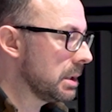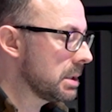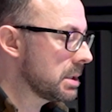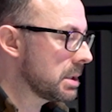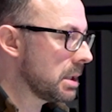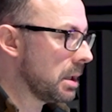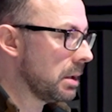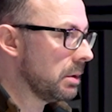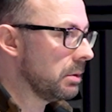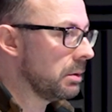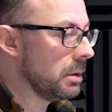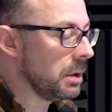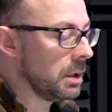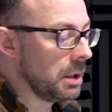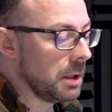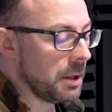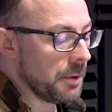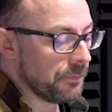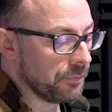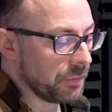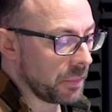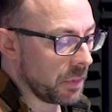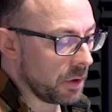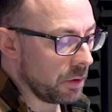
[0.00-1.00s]
So
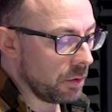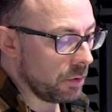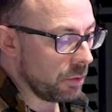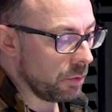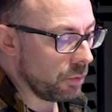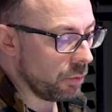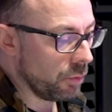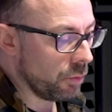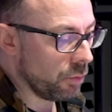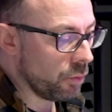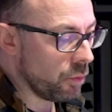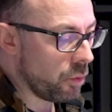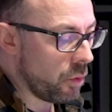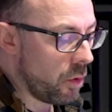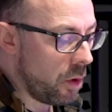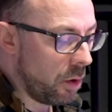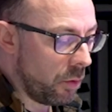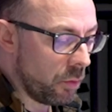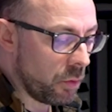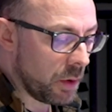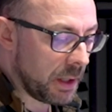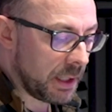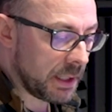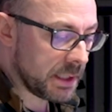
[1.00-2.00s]

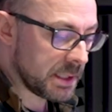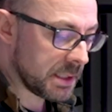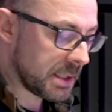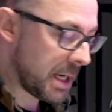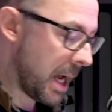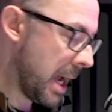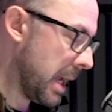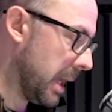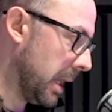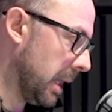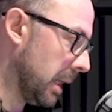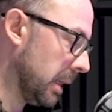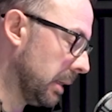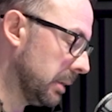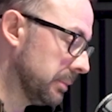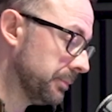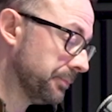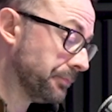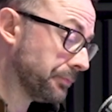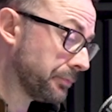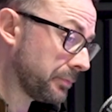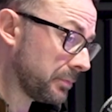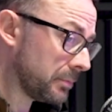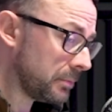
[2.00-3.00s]
what we're saying,
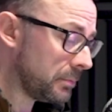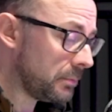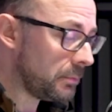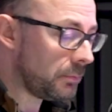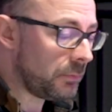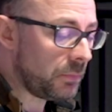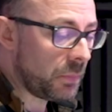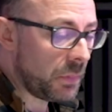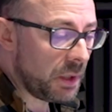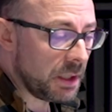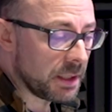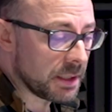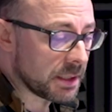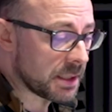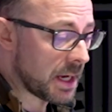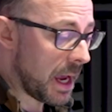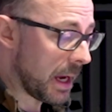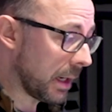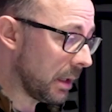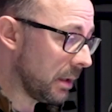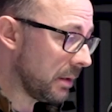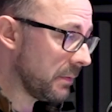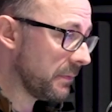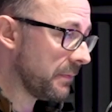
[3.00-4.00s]

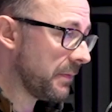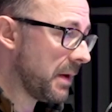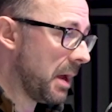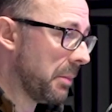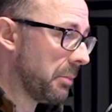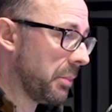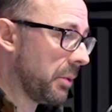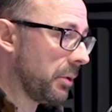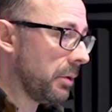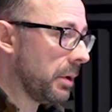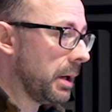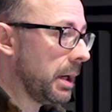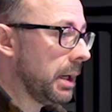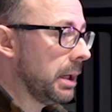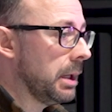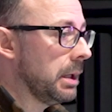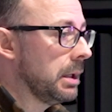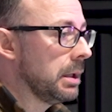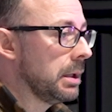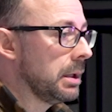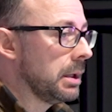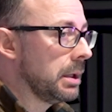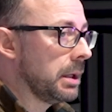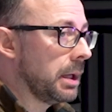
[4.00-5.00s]
2nd of February,
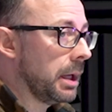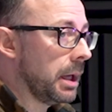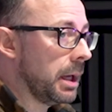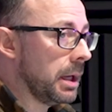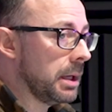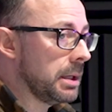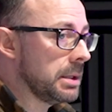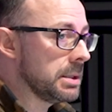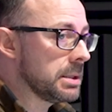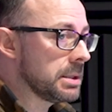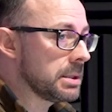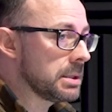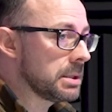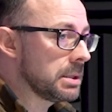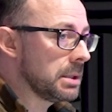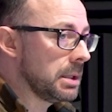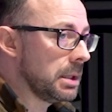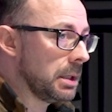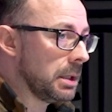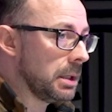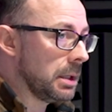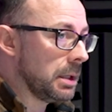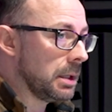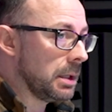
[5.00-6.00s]
is
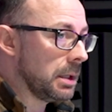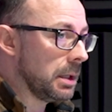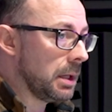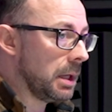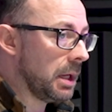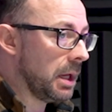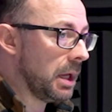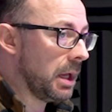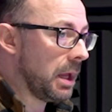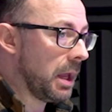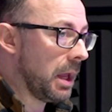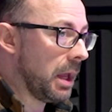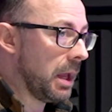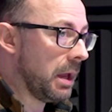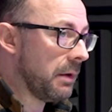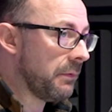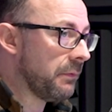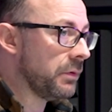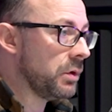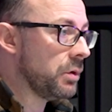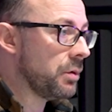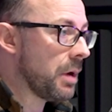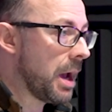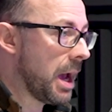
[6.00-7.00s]

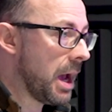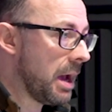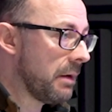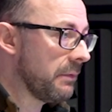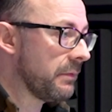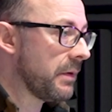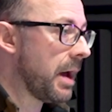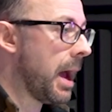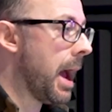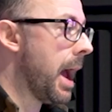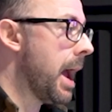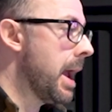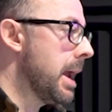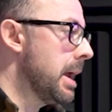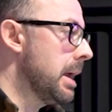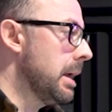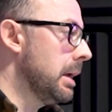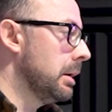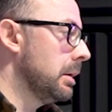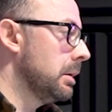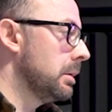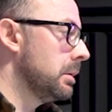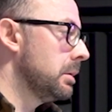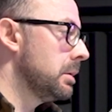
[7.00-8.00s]
if you have a
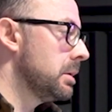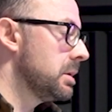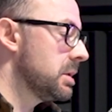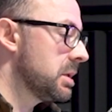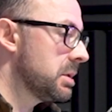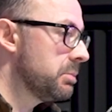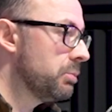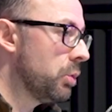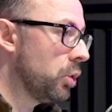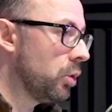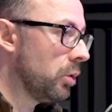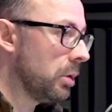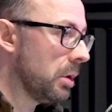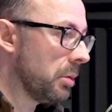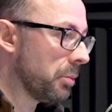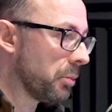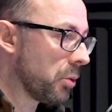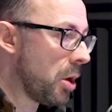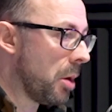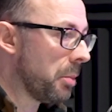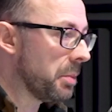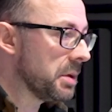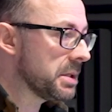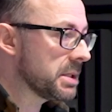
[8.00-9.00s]
smaller
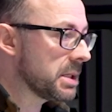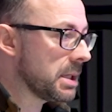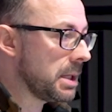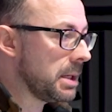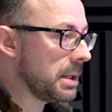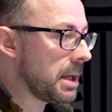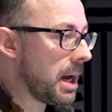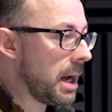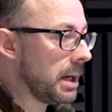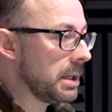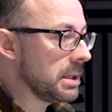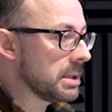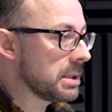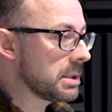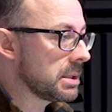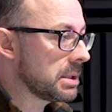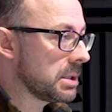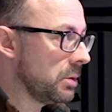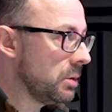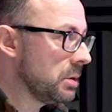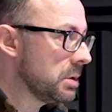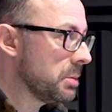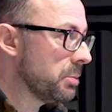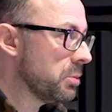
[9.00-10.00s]
property that is
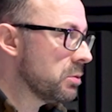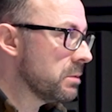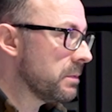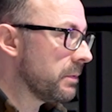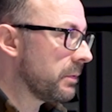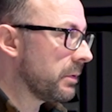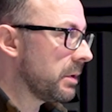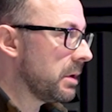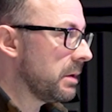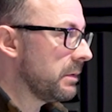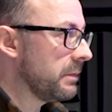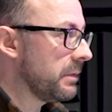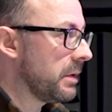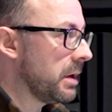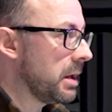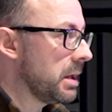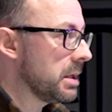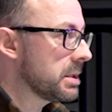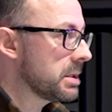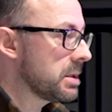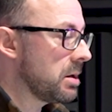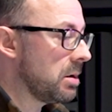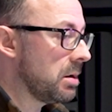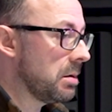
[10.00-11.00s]
suitable for a
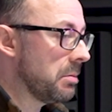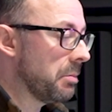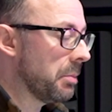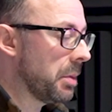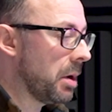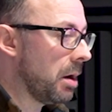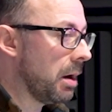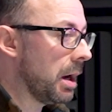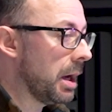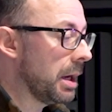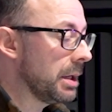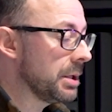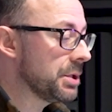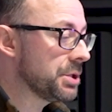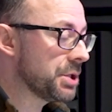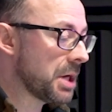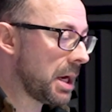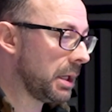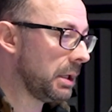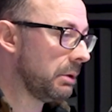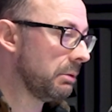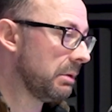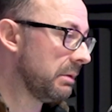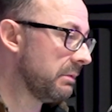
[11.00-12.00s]
first-time buyer,
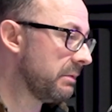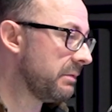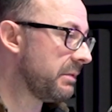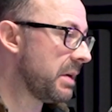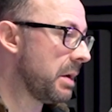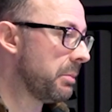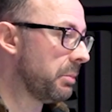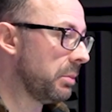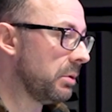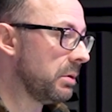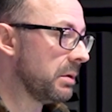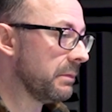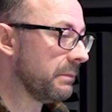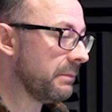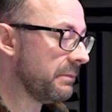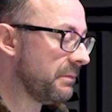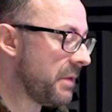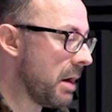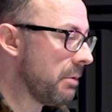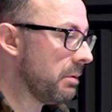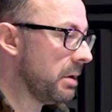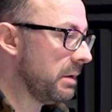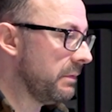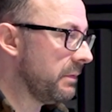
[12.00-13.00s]
January and February are
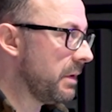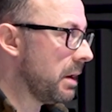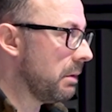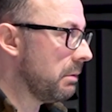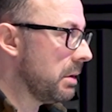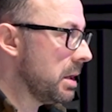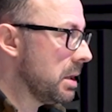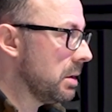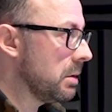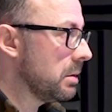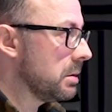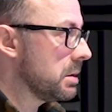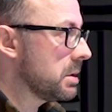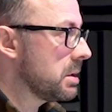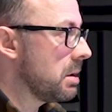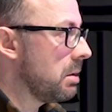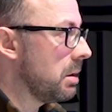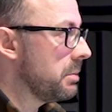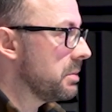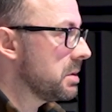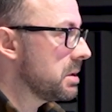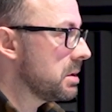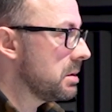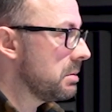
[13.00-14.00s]
very, very good
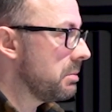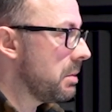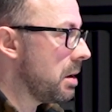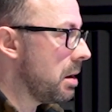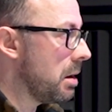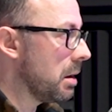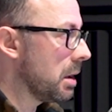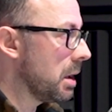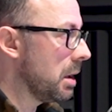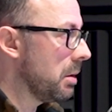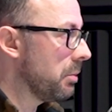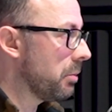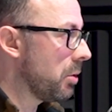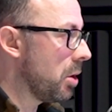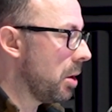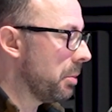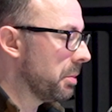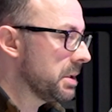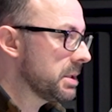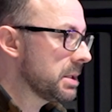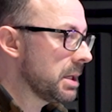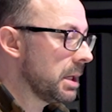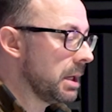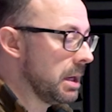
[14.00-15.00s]
times to market
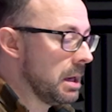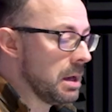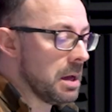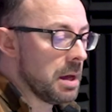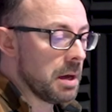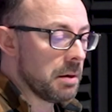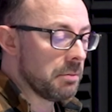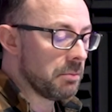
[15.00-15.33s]
property.